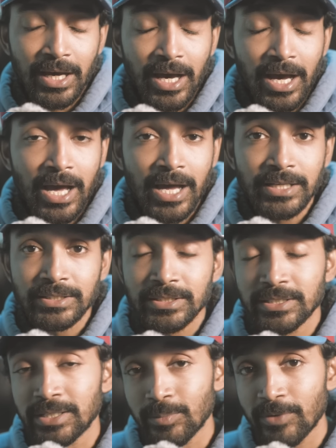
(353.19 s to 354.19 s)
And
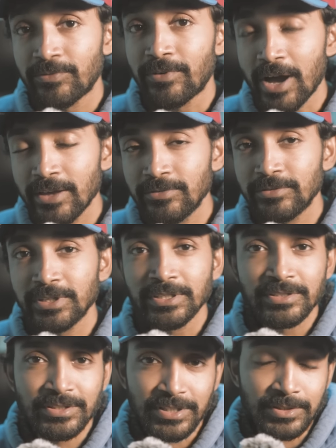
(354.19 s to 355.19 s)
number five
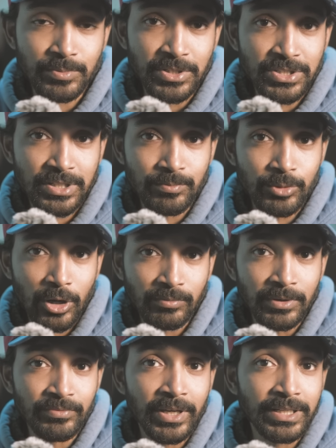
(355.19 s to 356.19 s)
is a suspension
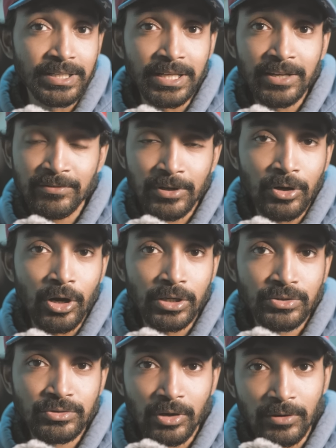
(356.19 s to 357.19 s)
problem that never
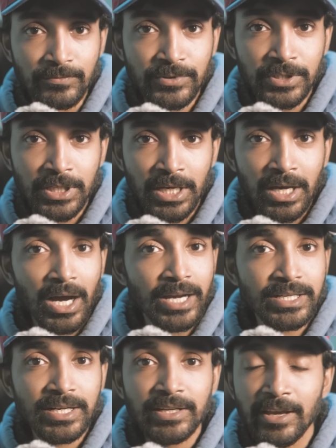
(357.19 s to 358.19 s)
got solved. I
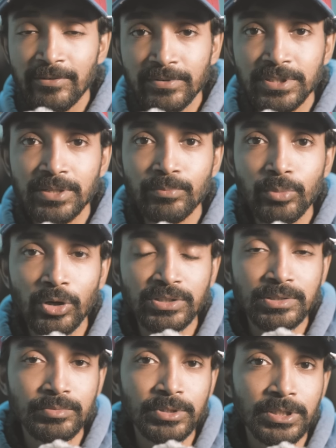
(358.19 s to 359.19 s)
tried everything
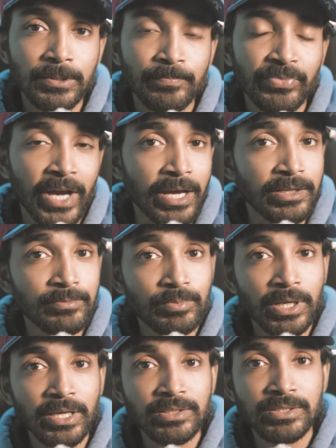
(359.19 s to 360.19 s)
possible. I
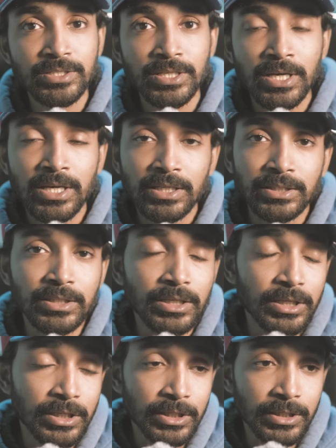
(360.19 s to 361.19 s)
replaced
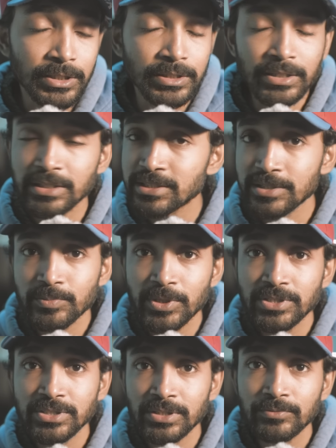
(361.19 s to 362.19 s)
the rear
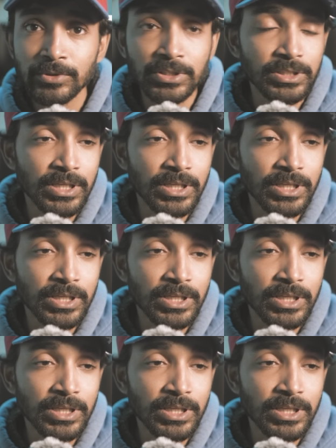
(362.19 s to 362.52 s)
suspension with